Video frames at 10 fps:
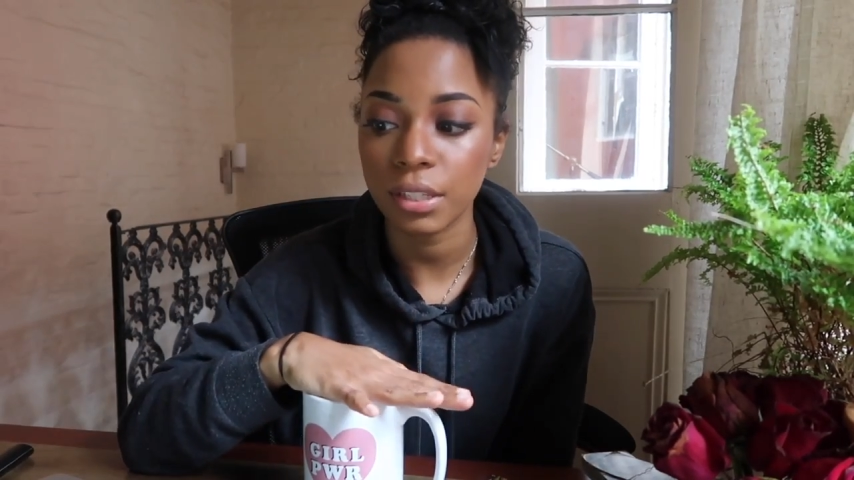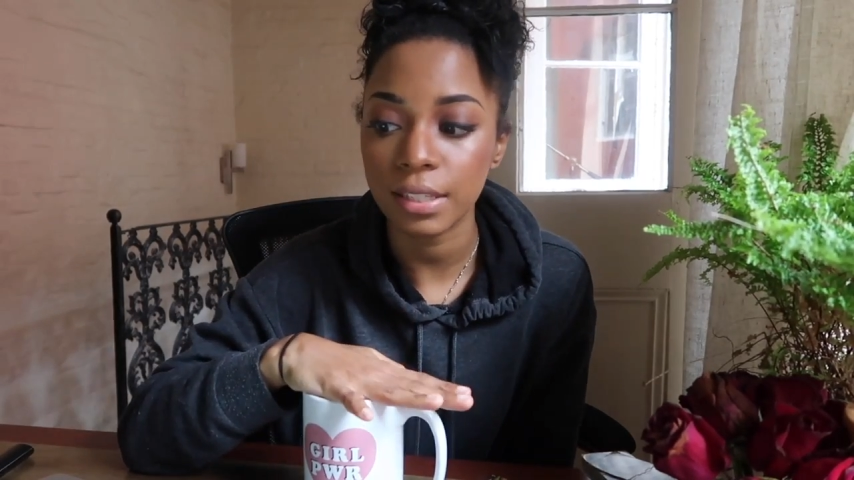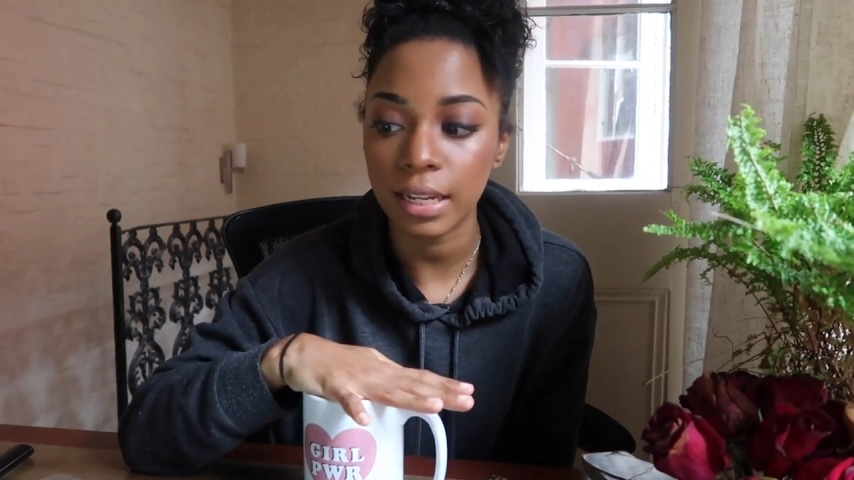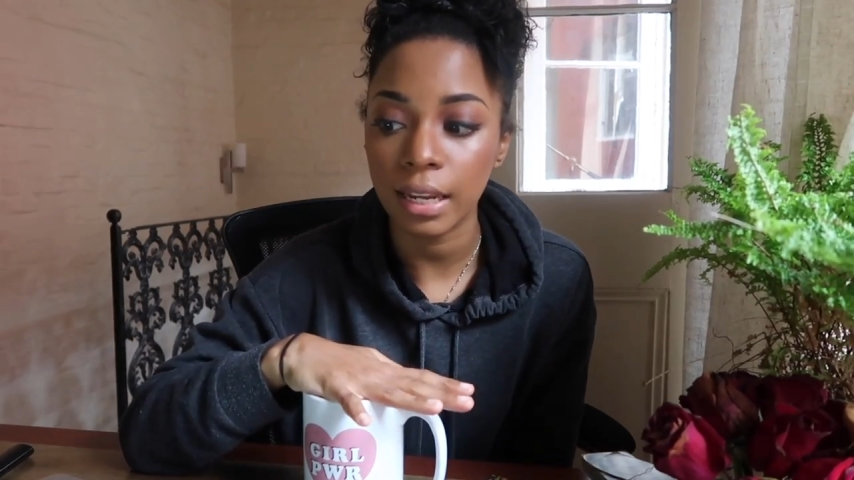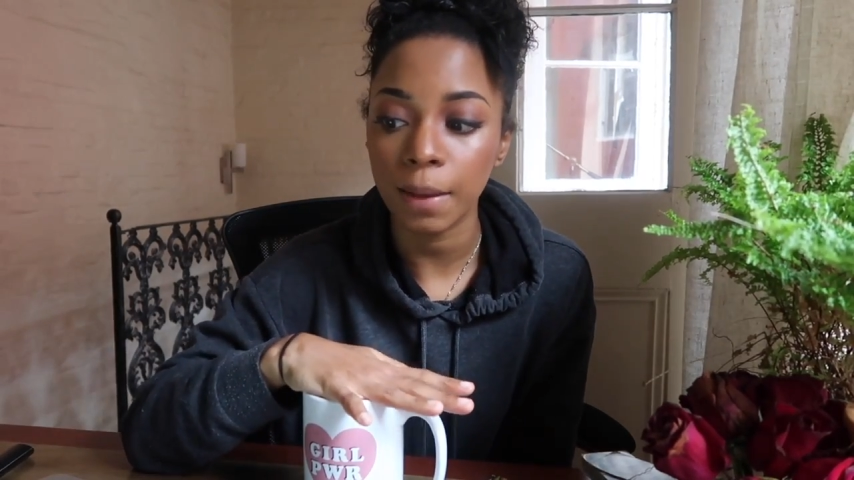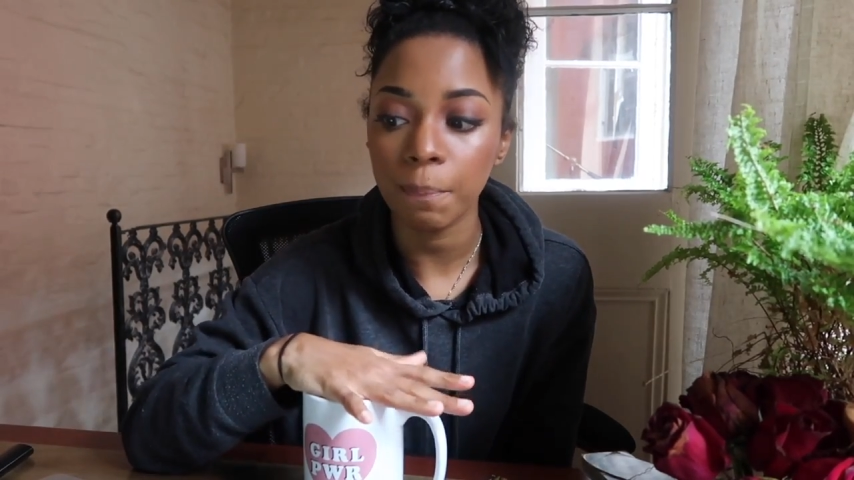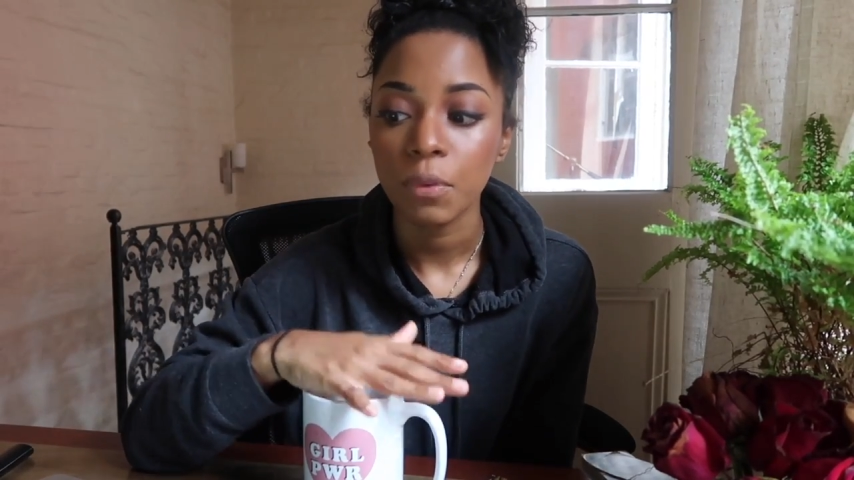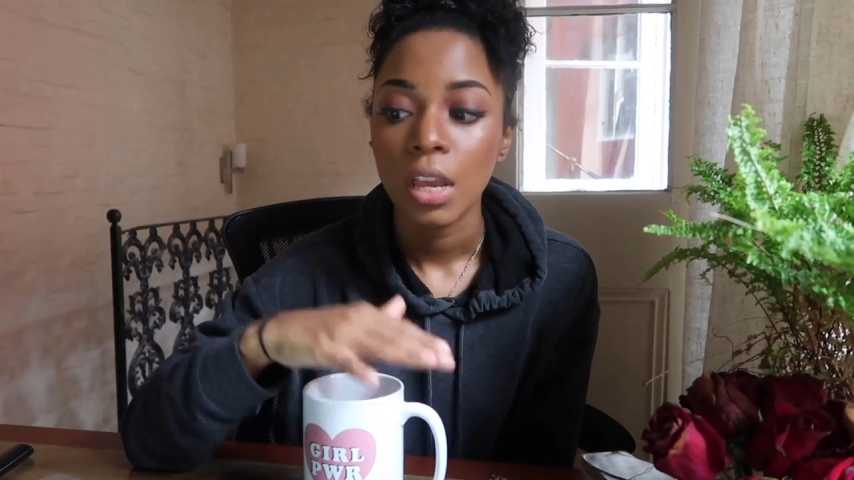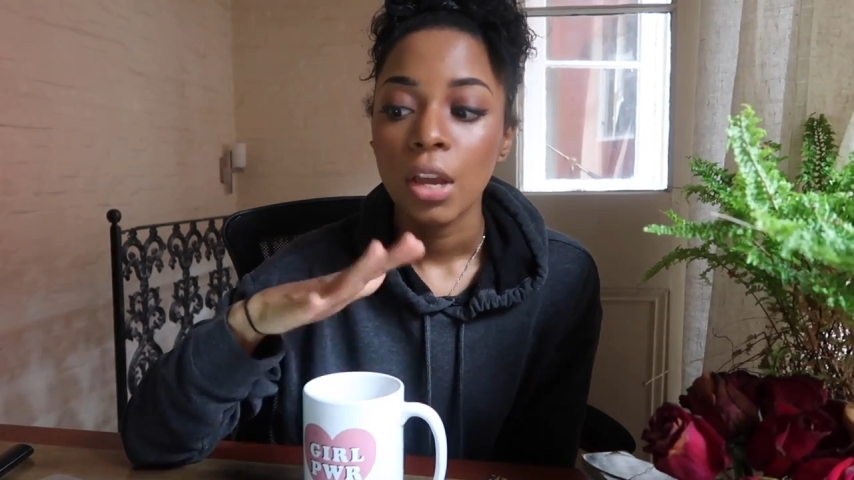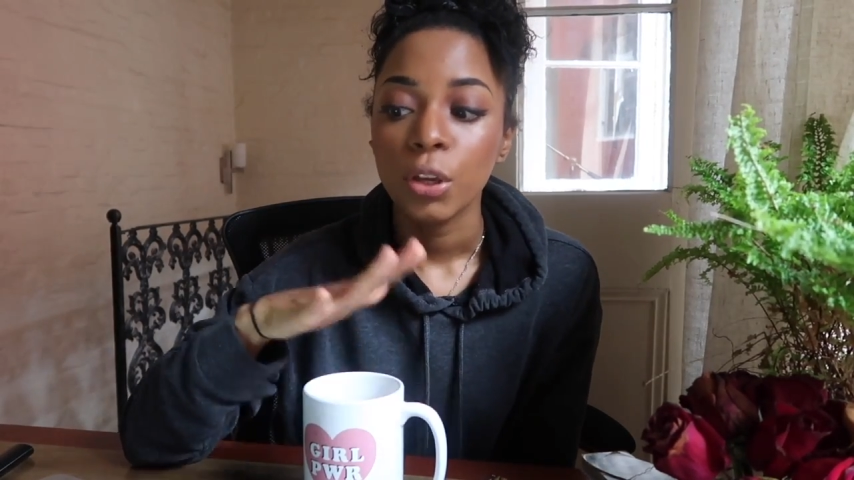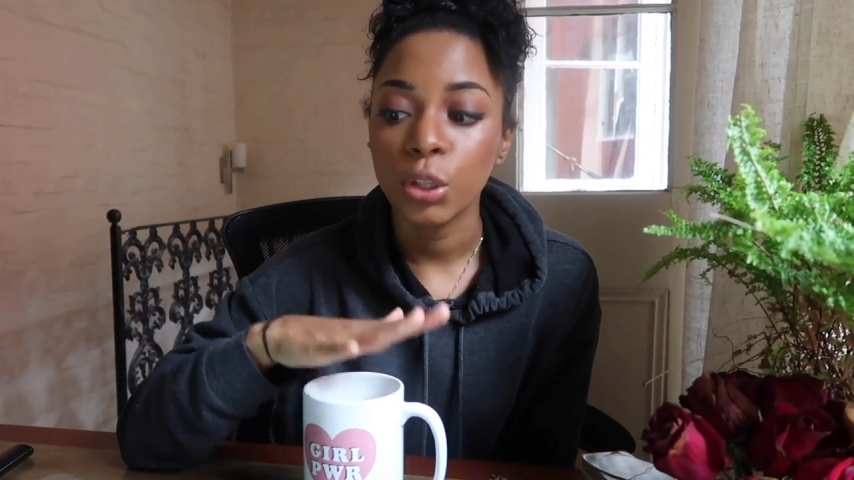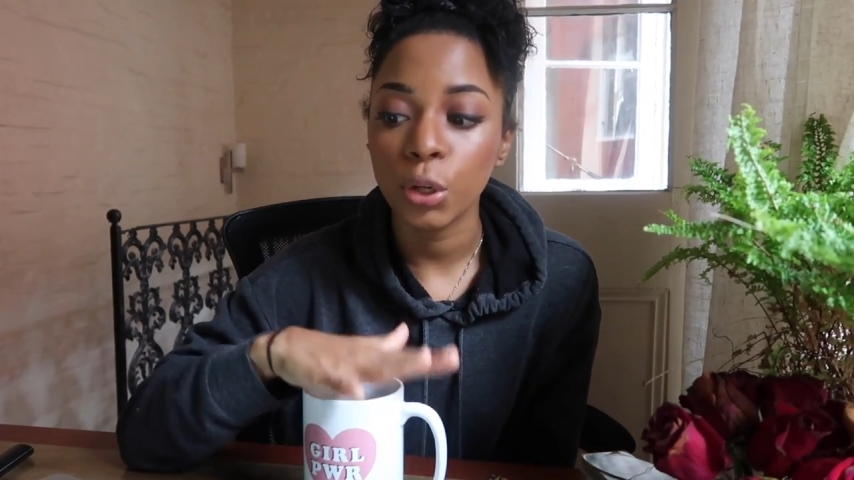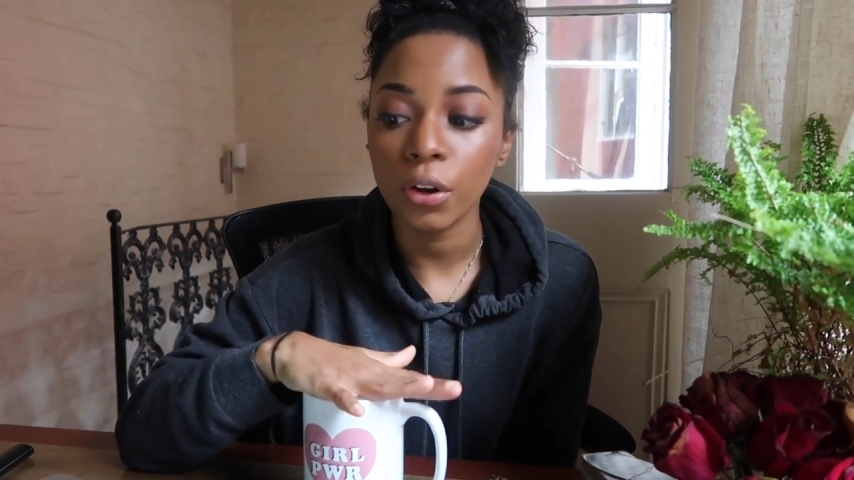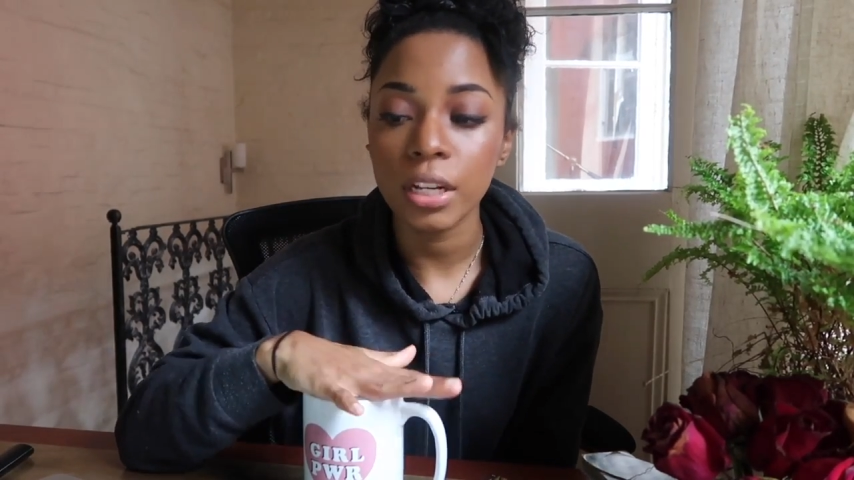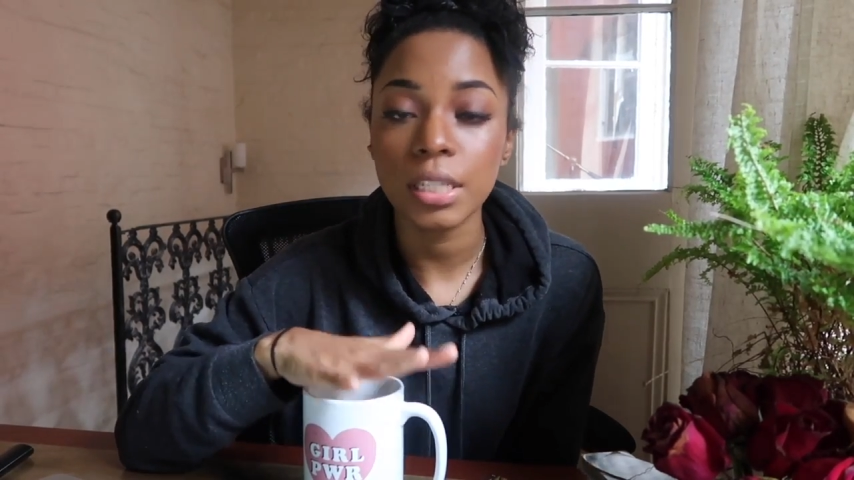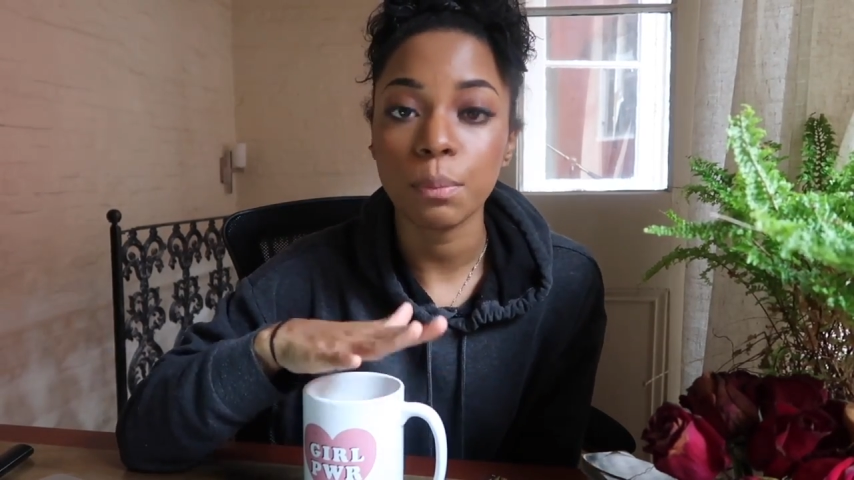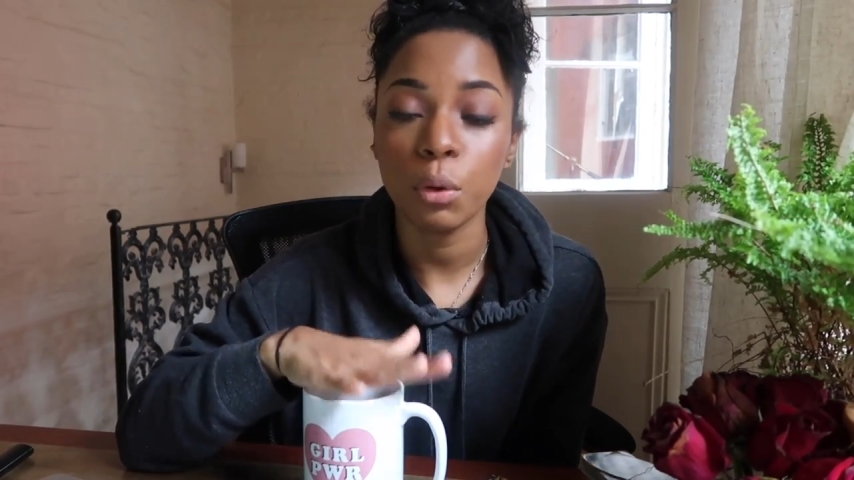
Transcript: seeing. Uranus